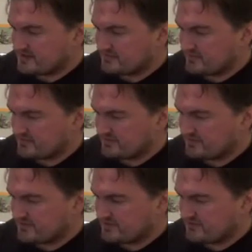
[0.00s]
Promotional
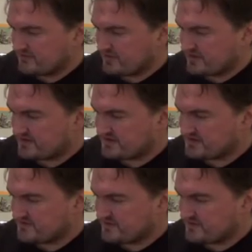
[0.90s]
feature of
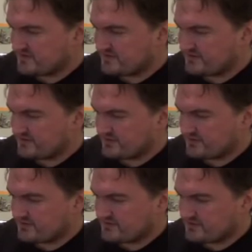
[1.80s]
behind-the-scenes footage and interviews with
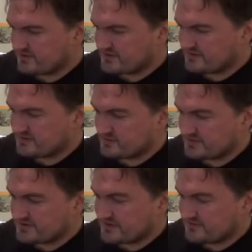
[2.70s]
Cronenberg, James
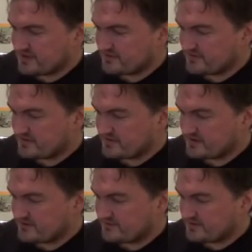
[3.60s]
Woods, Deborah Harry,
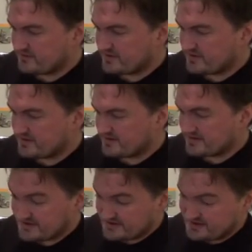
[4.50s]
and Rick Baker.
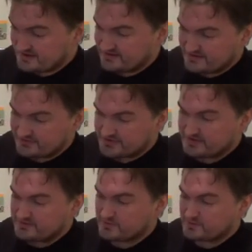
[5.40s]
Like I say, you know, James